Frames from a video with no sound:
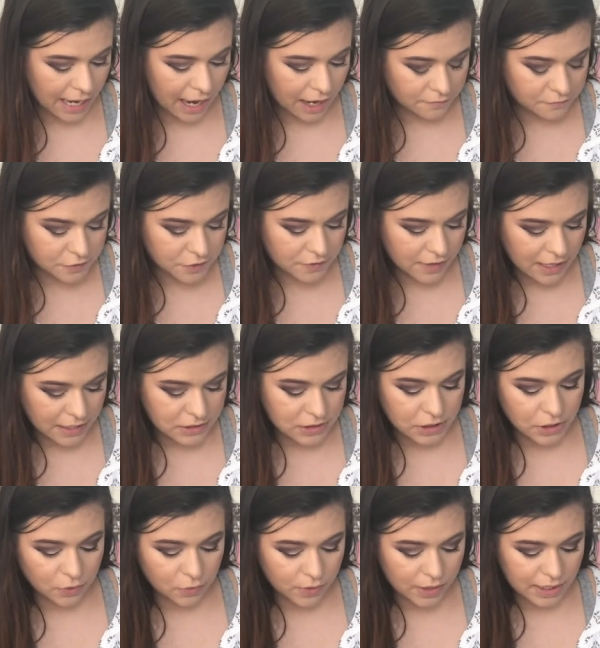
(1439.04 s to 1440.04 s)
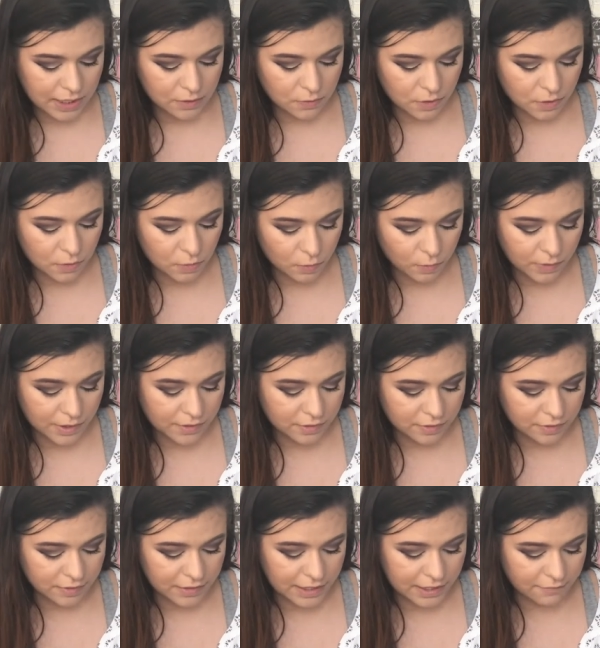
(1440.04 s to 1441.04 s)
after that to go in with
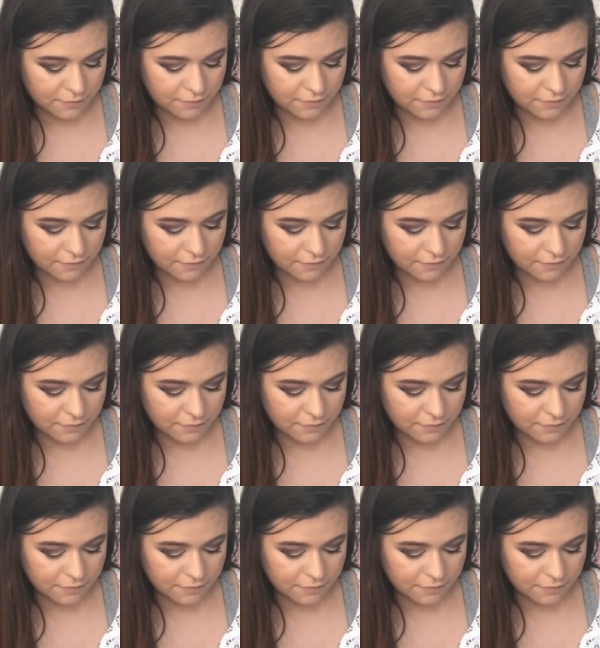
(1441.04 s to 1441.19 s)
the